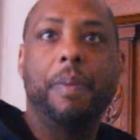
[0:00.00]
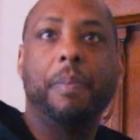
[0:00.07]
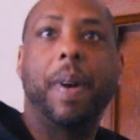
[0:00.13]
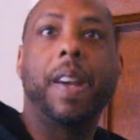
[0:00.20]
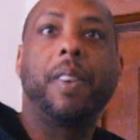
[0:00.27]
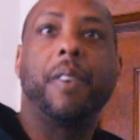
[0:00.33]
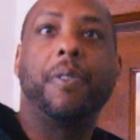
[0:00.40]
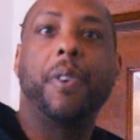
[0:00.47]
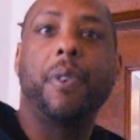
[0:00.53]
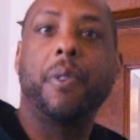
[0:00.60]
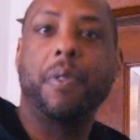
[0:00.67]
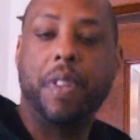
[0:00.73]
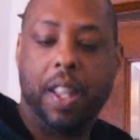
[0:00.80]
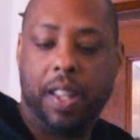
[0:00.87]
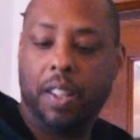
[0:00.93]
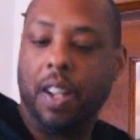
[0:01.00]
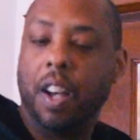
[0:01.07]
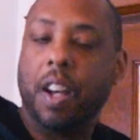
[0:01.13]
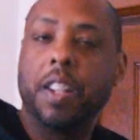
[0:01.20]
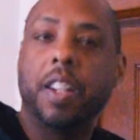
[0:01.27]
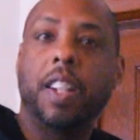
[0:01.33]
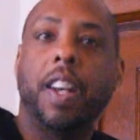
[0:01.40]
microphone that
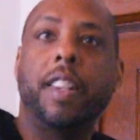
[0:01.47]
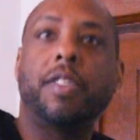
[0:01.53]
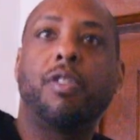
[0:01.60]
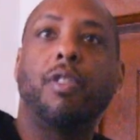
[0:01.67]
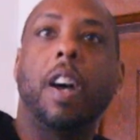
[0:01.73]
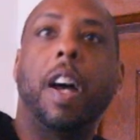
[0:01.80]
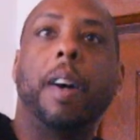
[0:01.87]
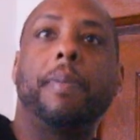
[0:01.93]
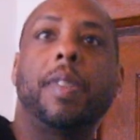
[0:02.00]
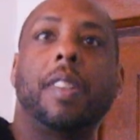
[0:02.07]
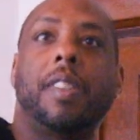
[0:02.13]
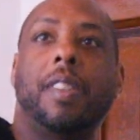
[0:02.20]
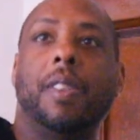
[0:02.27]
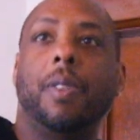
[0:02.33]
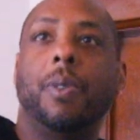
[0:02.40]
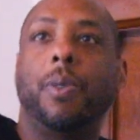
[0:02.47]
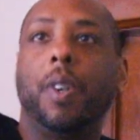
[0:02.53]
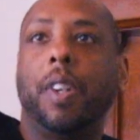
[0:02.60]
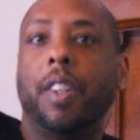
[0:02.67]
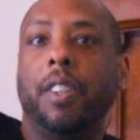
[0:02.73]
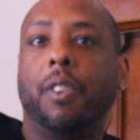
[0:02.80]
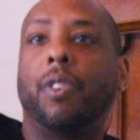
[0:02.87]
An and I dropped
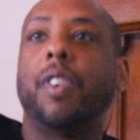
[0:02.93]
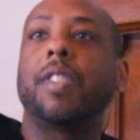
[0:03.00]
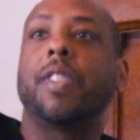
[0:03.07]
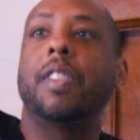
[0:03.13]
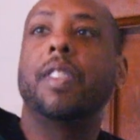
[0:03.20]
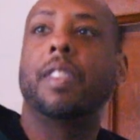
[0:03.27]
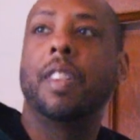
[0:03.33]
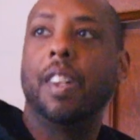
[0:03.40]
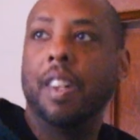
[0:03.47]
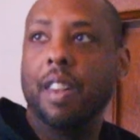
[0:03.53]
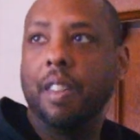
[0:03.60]
to christen